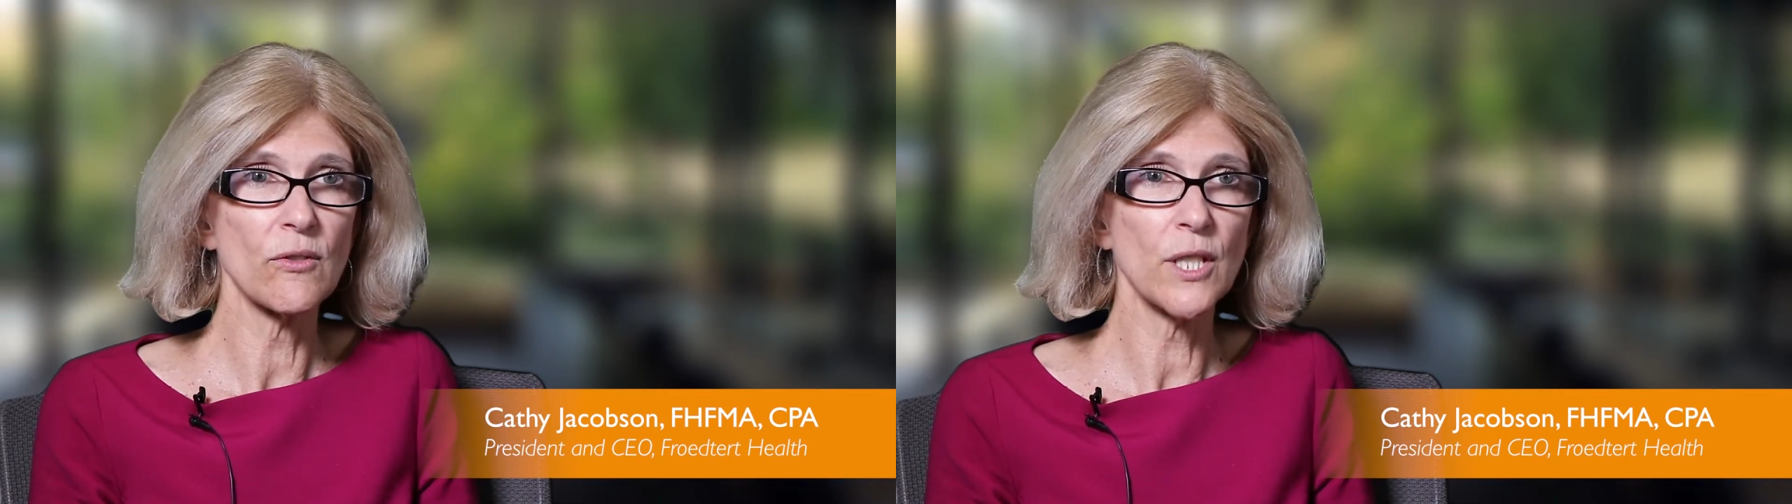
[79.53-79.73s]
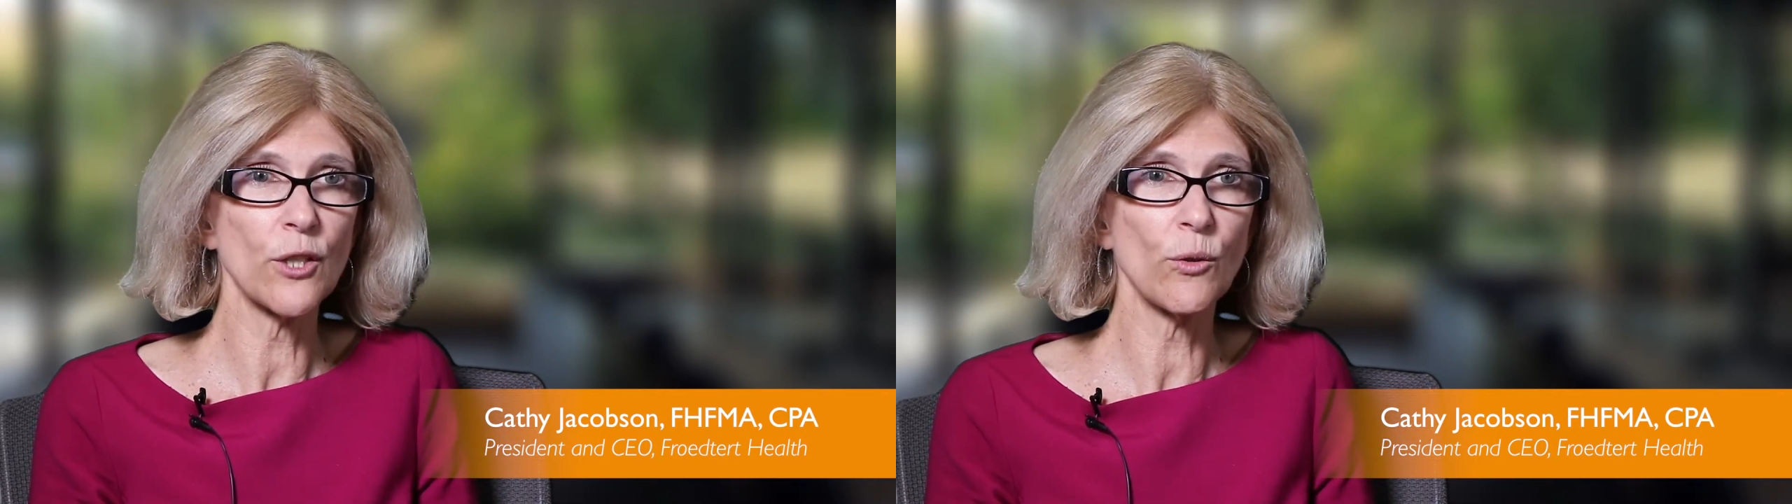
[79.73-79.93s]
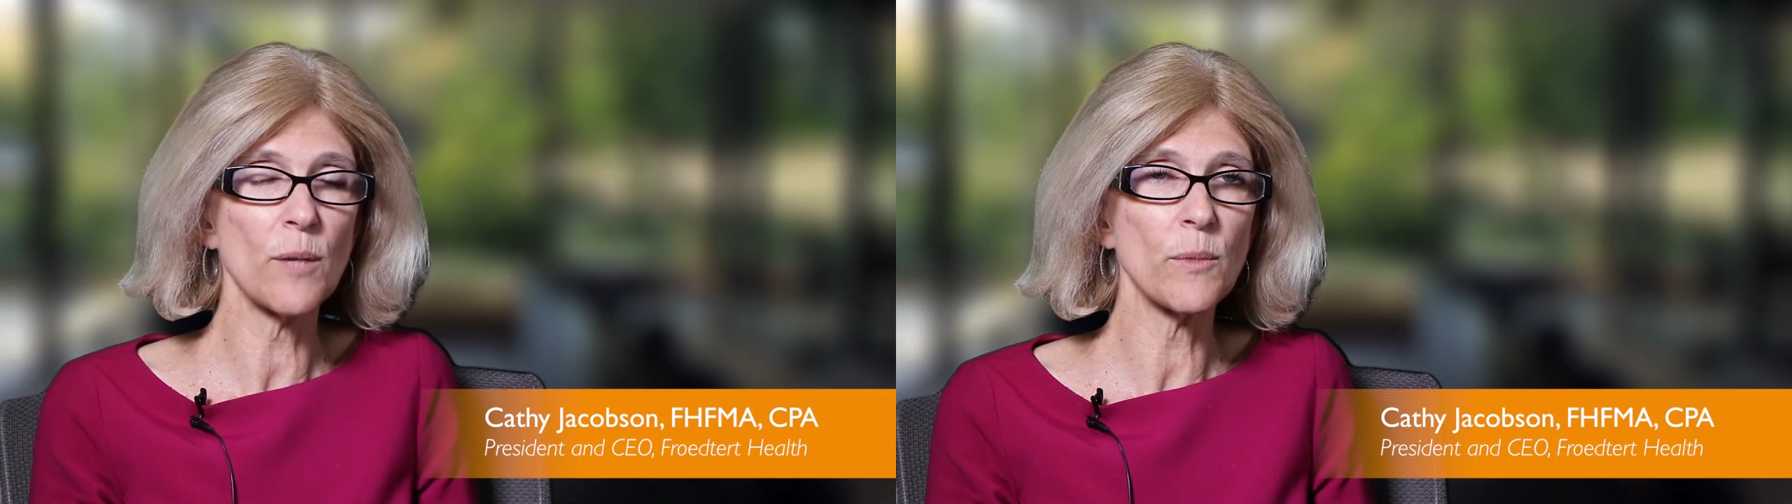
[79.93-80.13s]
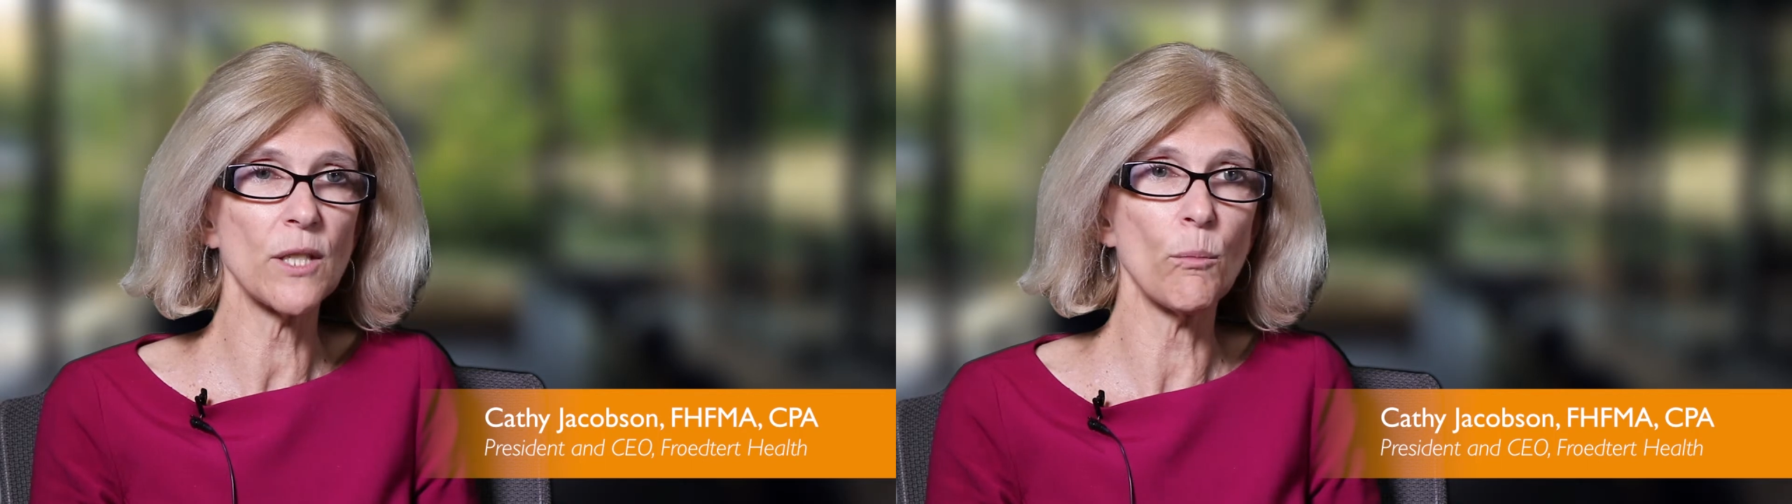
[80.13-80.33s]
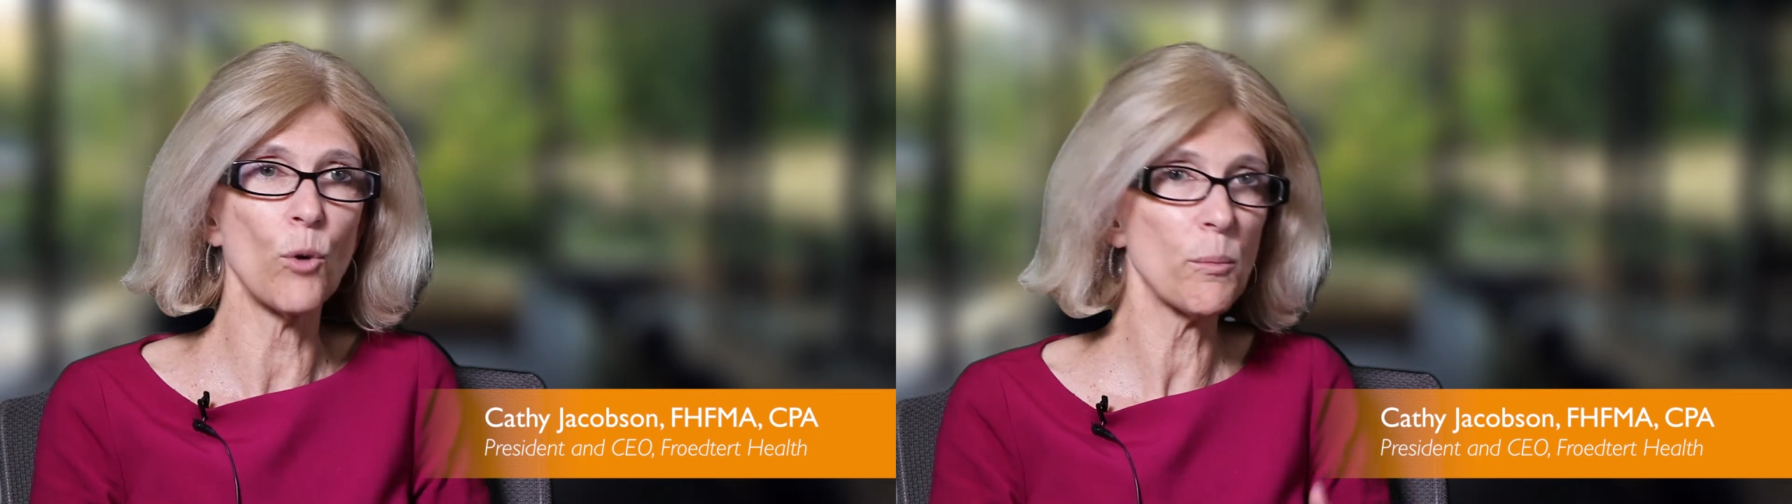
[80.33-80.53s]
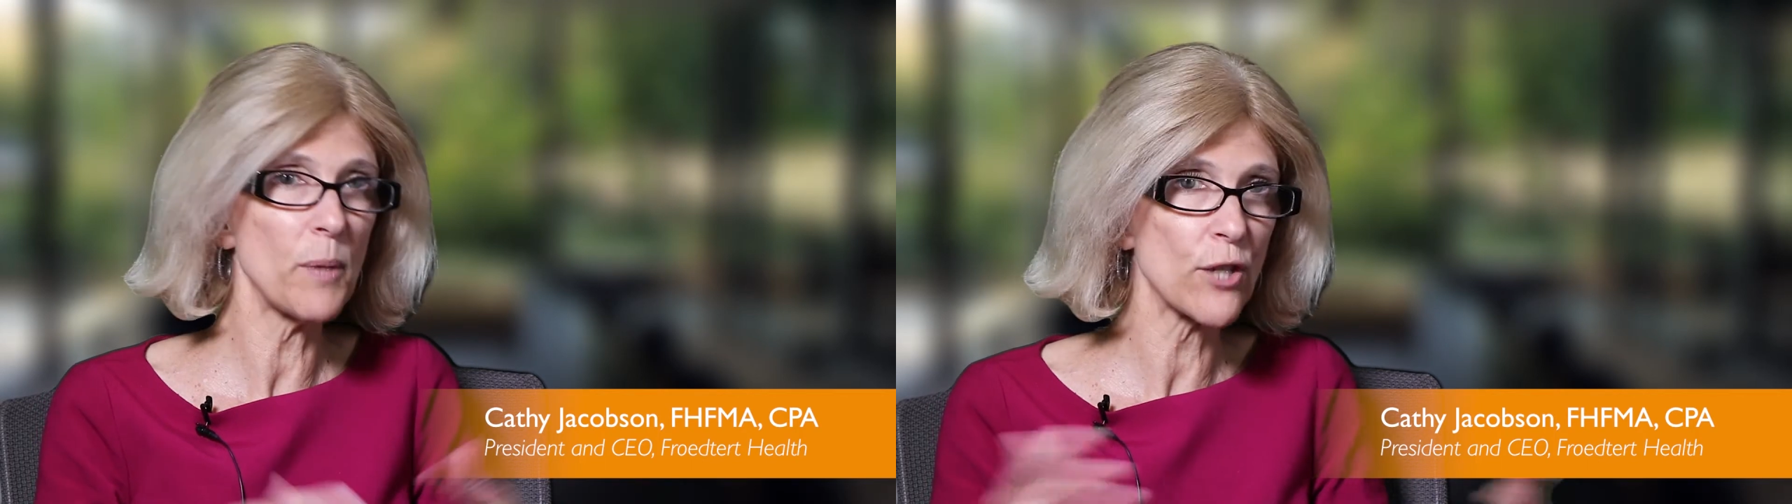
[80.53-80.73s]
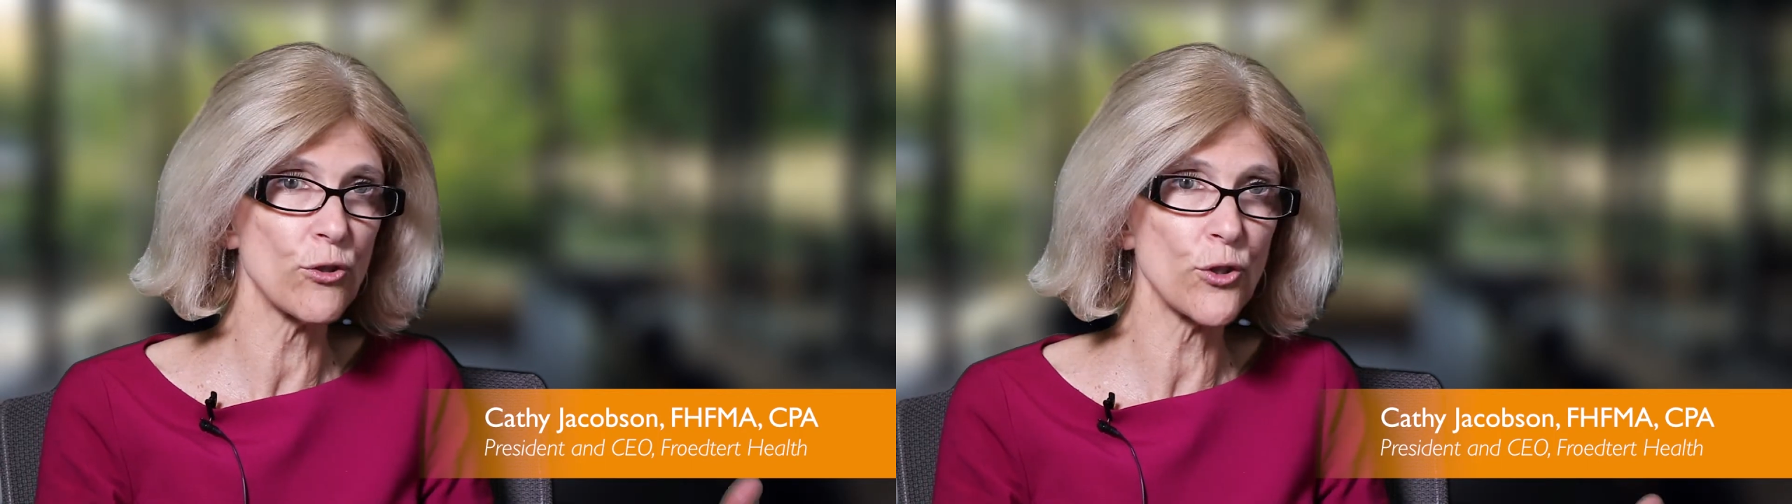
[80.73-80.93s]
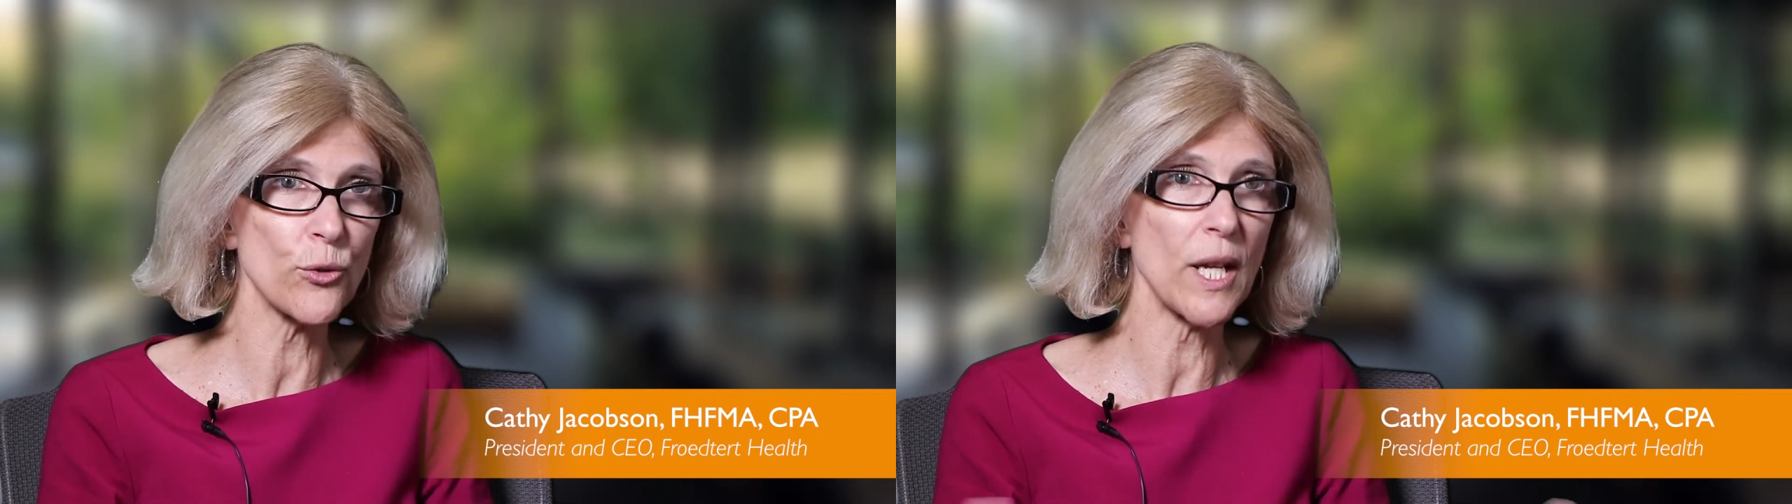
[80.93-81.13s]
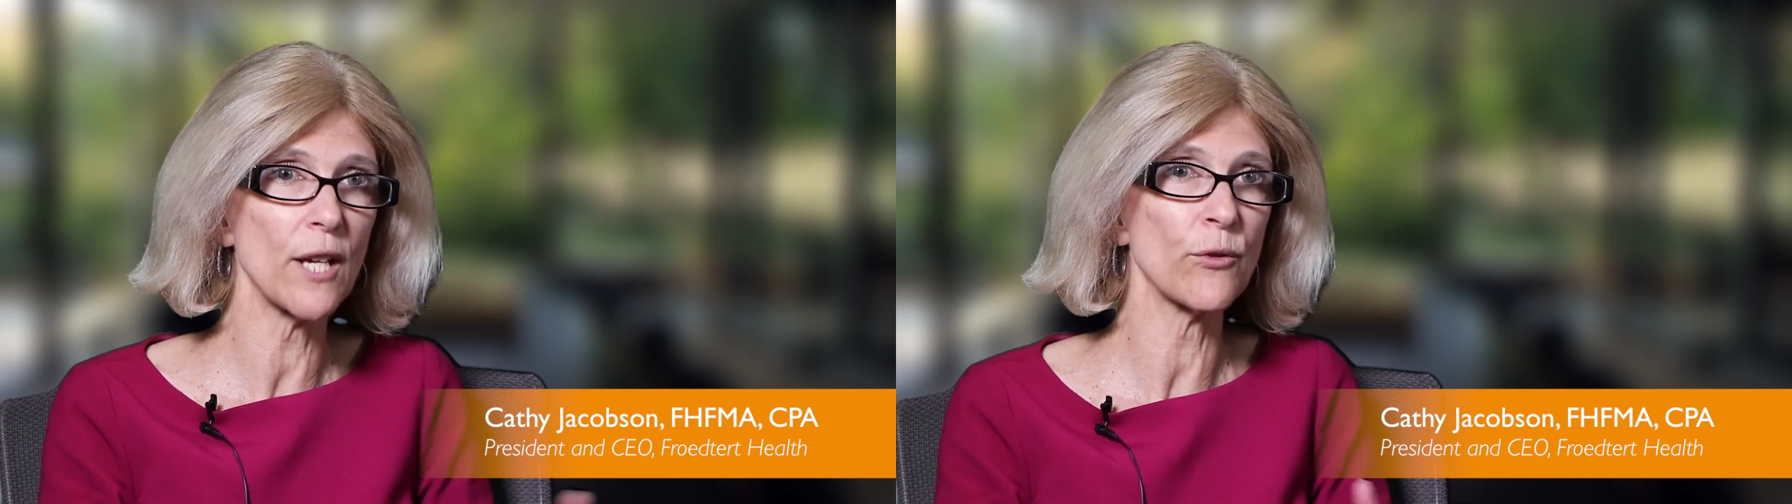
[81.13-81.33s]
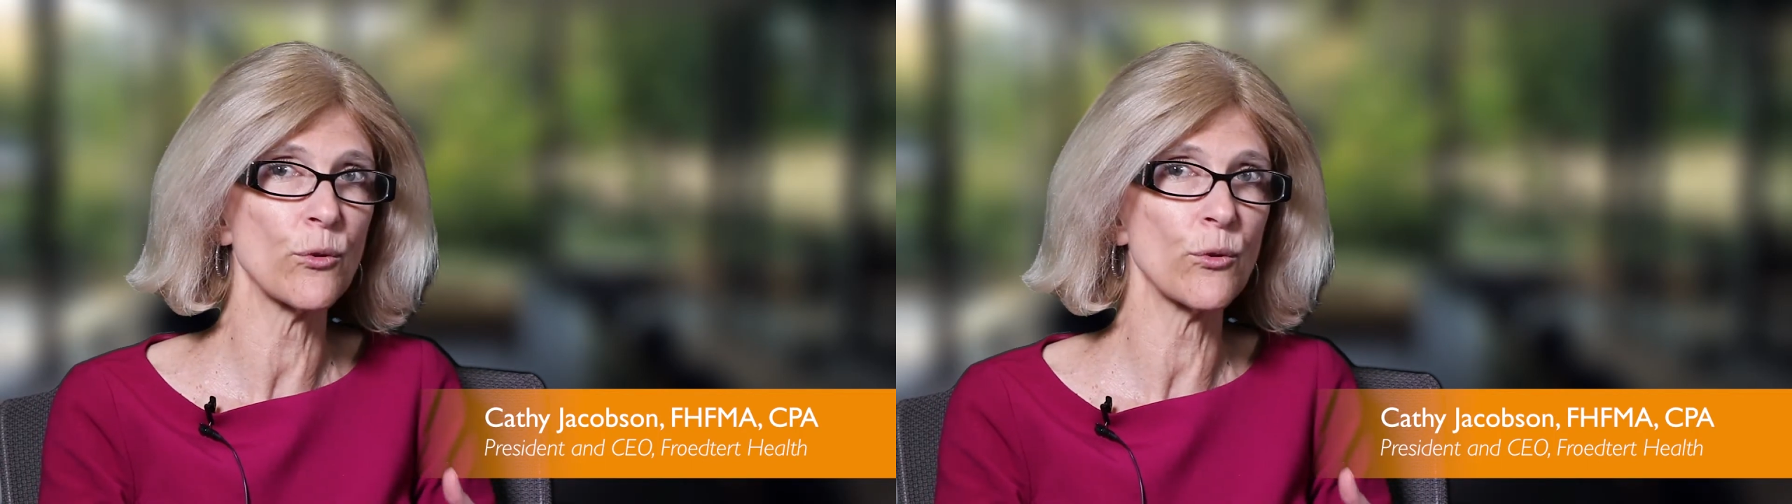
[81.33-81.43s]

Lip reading: The more patients you have